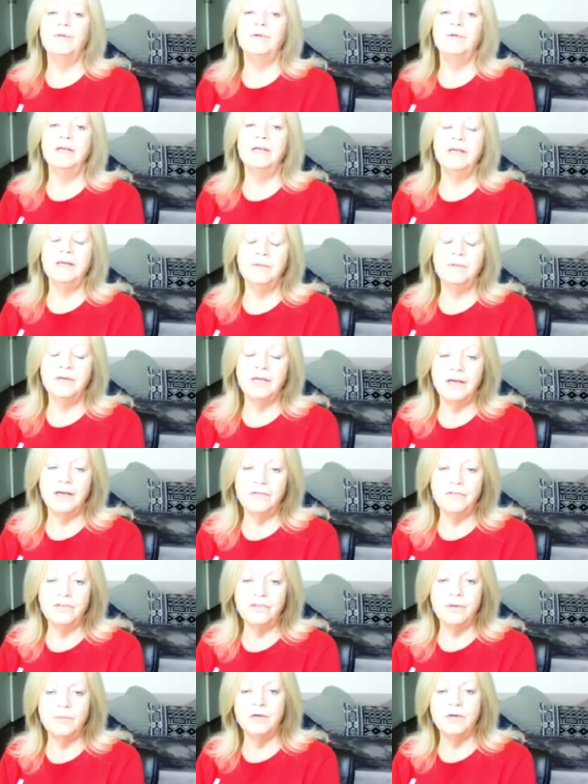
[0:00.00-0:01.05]
uh, we we have
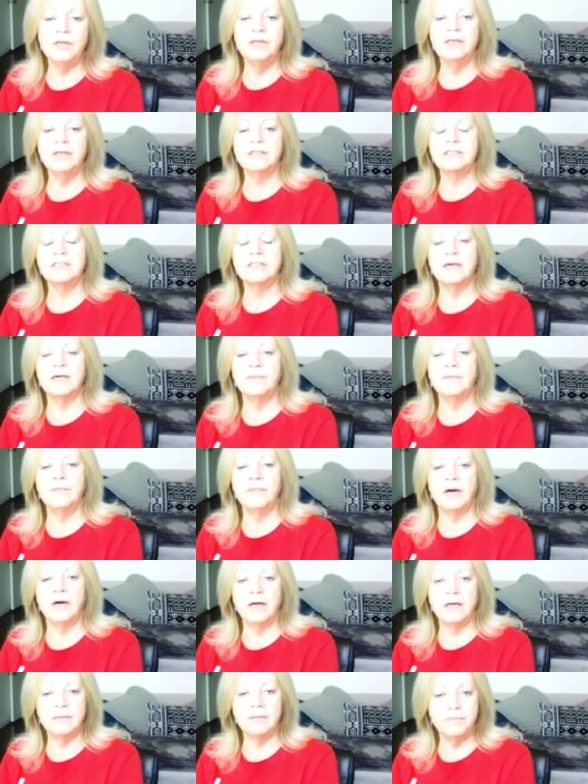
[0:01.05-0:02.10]
someone that um,
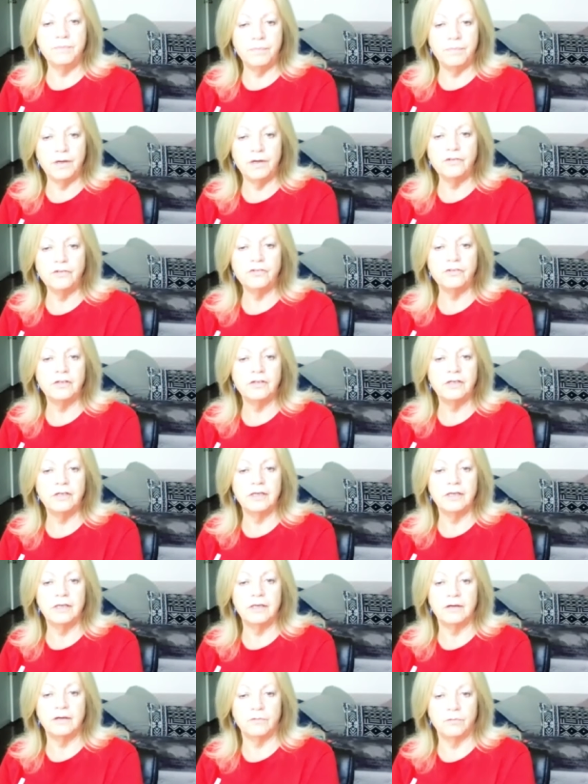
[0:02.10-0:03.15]
I
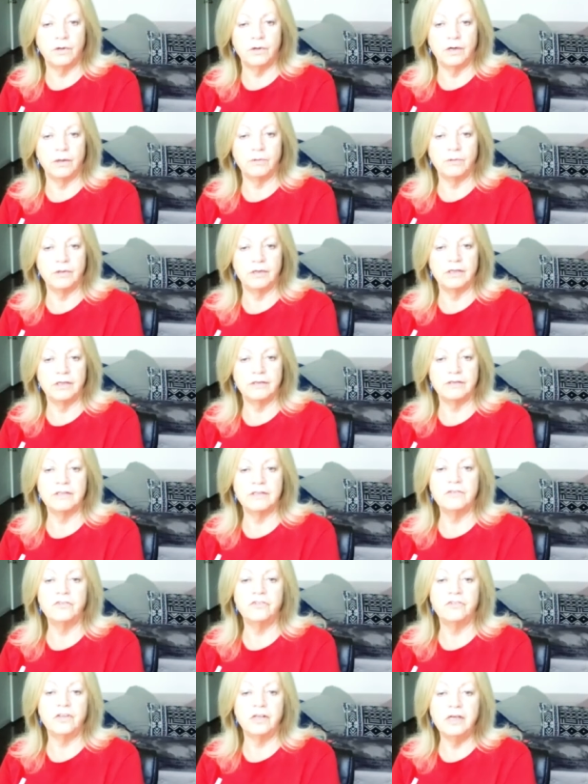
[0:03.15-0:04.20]
personally have worked with and
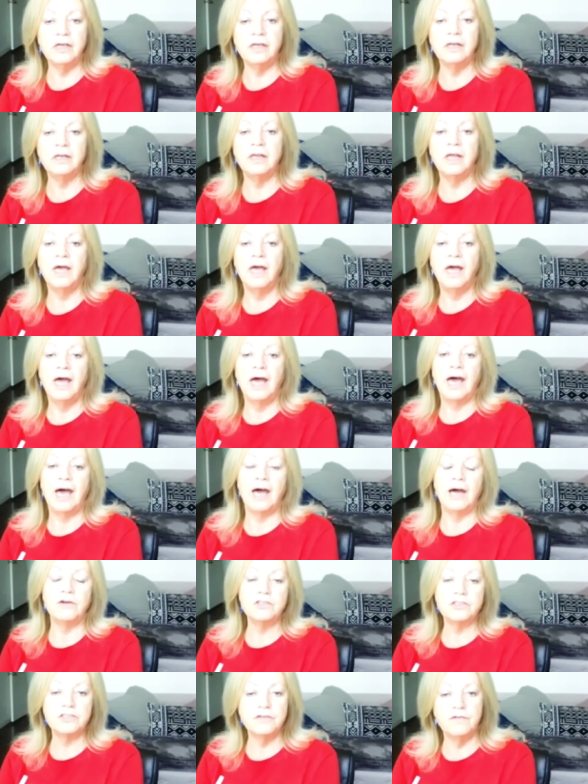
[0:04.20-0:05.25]
seen
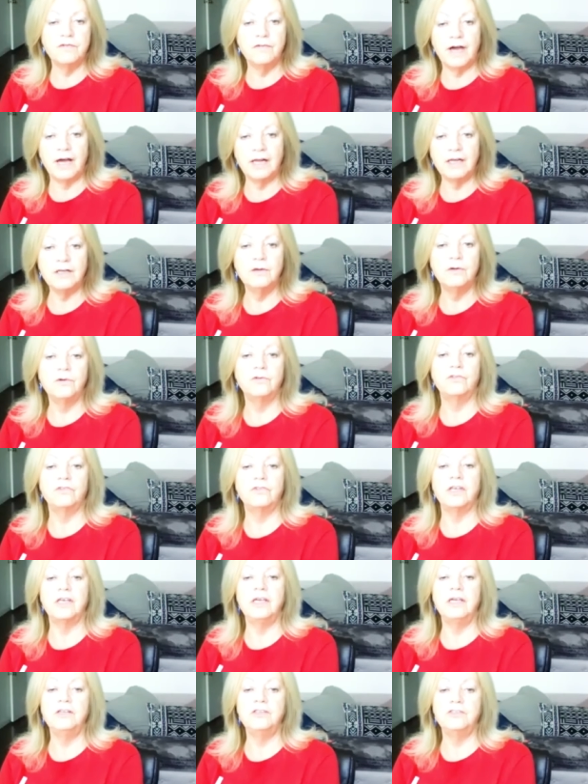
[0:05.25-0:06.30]
how she values
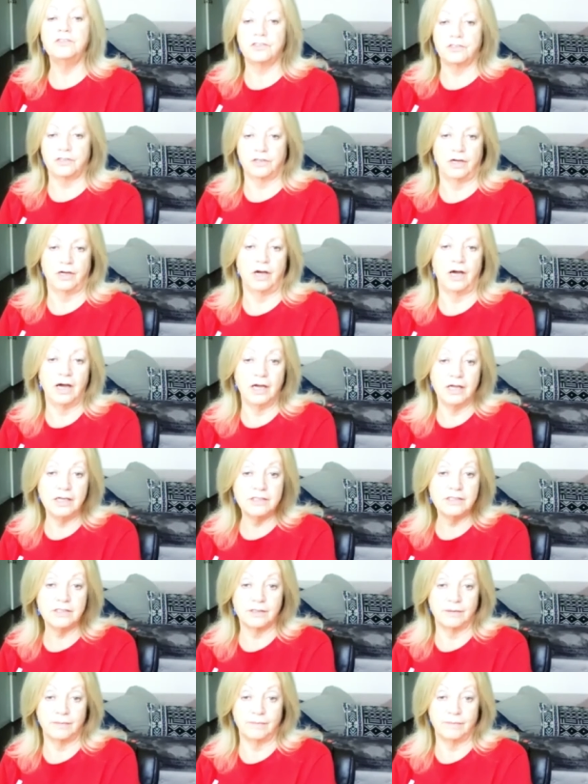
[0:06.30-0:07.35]
each
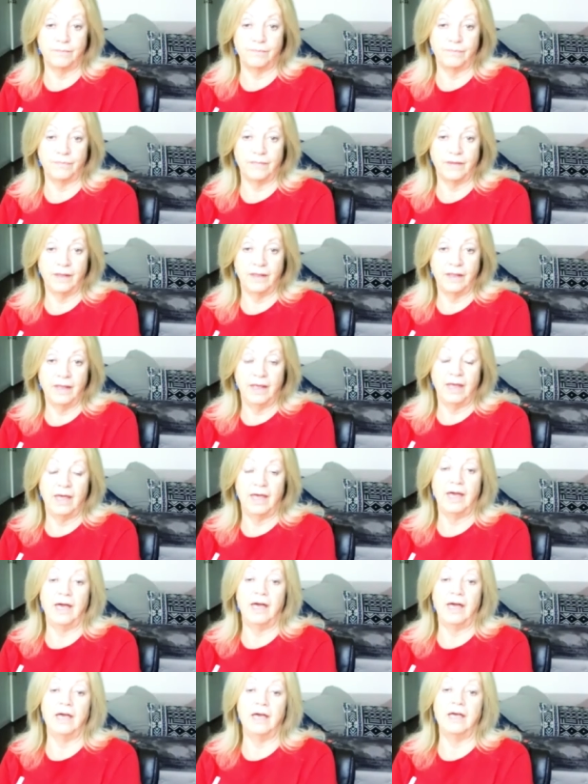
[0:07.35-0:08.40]
item
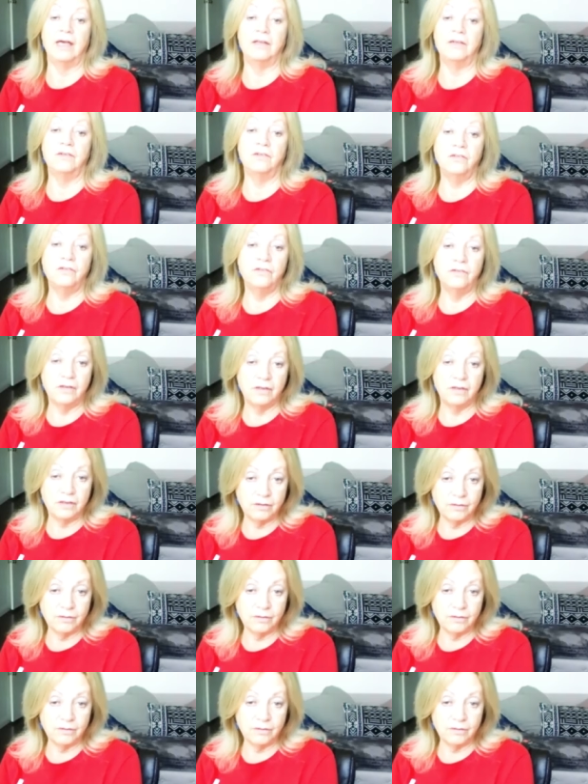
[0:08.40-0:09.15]
and